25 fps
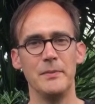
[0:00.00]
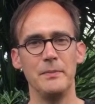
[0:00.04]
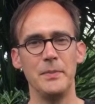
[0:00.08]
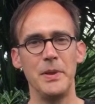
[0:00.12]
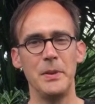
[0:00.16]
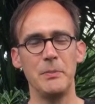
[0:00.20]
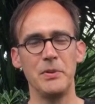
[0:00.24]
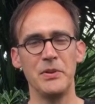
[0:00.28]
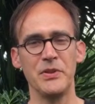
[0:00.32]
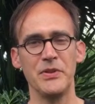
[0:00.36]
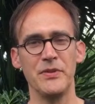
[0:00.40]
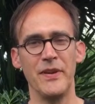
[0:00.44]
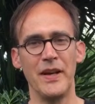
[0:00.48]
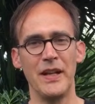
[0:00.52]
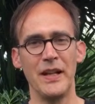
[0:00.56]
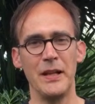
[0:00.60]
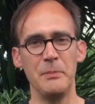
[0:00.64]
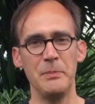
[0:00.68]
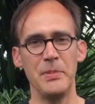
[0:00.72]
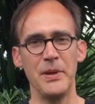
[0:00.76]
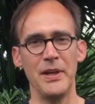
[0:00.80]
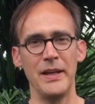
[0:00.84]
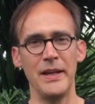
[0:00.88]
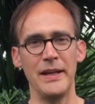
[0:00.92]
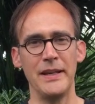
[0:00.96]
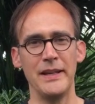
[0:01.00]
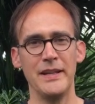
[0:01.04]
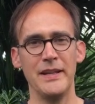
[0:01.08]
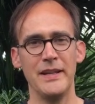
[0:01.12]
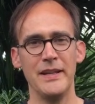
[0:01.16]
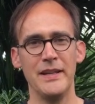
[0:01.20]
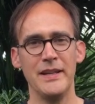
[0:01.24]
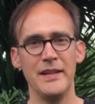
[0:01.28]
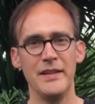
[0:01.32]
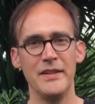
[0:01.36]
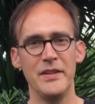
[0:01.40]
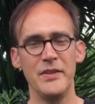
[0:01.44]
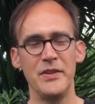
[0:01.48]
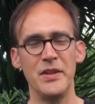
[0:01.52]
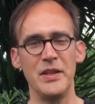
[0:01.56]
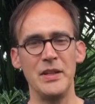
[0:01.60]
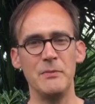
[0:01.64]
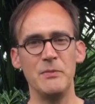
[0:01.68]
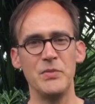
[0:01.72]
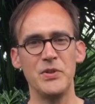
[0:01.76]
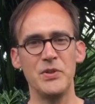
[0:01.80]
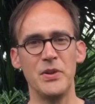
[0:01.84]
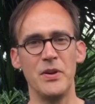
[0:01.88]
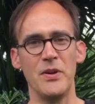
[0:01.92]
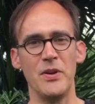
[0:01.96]
people developing
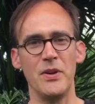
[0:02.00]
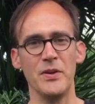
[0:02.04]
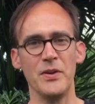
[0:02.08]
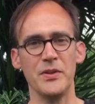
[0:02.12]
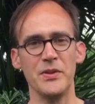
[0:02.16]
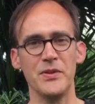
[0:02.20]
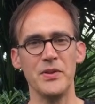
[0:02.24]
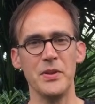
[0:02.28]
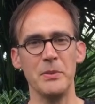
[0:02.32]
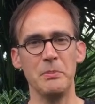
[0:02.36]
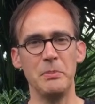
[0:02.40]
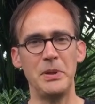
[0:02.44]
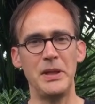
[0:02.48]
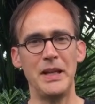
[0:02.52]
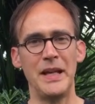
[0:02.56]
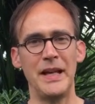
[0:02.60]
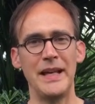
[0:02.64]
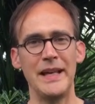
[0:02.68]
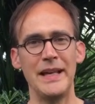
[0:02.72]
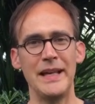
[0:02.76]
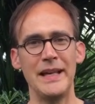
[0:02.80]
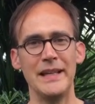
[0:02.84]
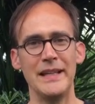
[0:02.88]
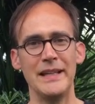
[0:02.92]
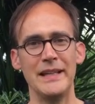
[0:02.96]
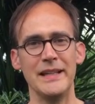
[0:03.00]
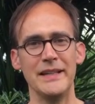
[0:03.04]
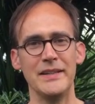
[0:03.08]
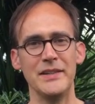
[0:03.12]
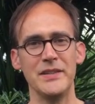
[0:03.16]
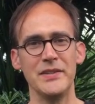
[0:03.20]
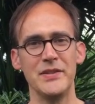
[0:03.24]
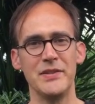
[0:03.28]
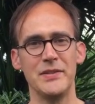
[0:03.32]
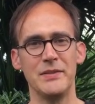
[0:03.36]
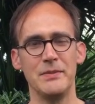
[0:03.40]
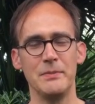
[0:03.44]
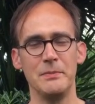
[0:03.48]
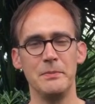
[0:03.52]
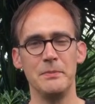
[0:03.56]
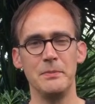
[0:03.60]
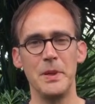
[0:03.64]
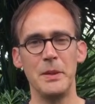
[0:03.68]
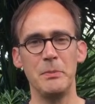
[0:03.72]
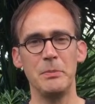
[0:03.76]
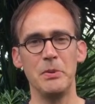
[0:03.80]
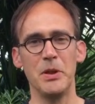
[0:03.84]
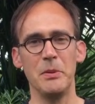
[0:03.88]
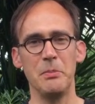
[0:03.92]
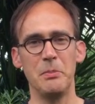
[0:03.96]
theme songs that play as
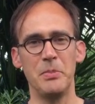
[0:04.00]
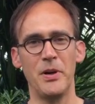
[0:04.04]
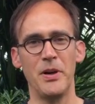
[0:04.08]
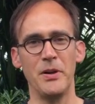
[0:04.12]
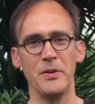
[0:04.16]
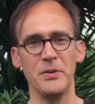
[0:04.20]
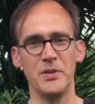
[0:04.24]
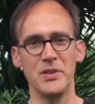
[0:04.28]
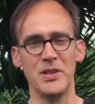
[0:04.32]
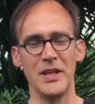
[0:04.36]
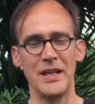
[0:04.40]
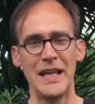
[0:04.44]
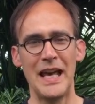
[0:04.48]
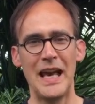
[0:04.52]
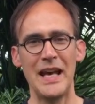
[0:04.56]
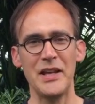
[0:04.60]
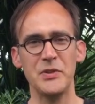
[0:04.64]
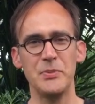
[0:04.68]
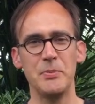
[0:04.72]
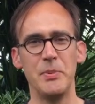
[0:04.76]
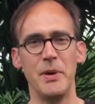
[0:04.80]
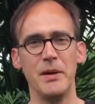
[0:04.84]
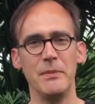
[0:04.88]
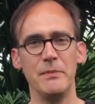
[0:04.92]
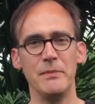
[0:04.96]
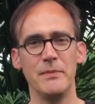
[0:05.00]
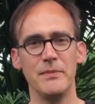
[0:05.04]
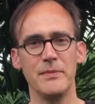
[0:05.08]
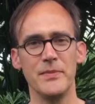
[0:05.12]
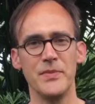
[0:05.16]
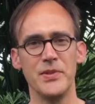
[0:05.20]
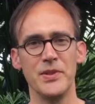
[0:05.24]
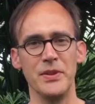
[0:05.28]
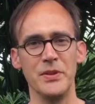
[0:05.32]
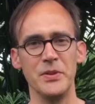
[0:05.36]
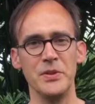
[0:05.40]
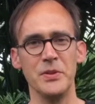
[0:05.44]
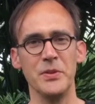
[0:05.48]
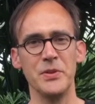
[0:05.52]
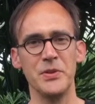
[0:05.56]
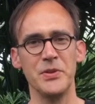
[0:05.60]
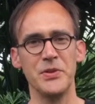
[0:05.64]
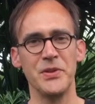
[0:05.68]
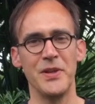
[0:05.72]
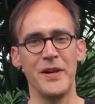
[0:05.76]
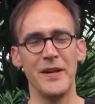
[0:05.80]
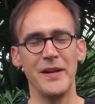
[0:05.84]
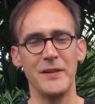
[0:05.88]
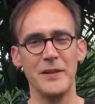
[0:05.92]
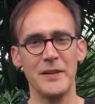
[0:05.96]
people approach a gas pump. So your
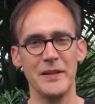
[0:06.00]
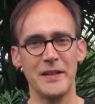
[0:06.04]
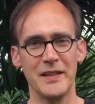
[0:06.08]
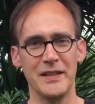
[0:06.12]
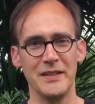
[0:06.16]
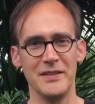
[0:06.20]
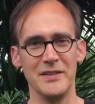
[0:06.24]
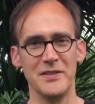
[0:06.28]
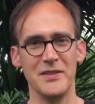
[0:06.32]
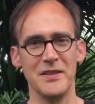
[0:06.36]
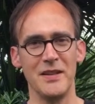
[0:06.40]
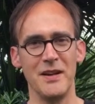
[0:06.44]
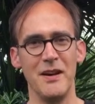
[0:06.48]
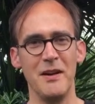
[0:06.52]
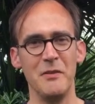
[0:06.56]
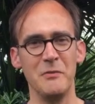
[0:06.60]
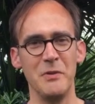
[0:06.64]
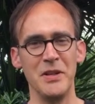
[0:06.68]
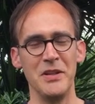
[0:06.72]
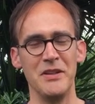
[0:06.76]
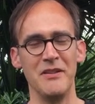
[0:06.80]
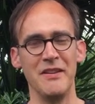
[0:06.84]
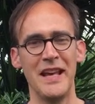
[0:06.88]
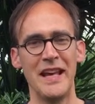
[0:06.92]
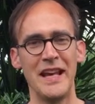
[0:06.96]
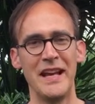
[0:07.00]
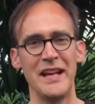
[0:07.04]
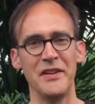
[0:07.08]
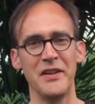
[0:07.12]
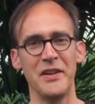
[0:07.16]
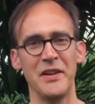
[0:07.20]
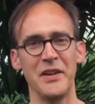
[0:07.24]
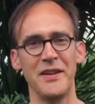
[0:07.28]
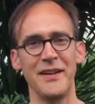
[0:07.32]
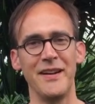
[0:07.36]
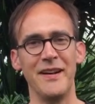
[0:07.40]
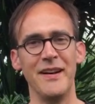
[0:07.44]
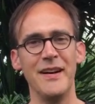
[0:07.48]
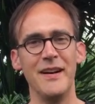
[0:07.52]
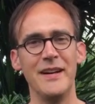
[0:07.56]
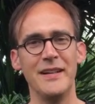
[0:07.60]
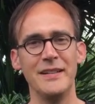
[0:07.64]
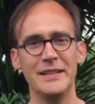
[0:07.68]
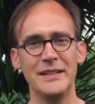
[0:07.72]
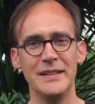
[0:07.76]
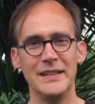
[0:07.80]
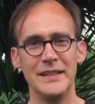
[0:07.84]
song can start when you get out of the car.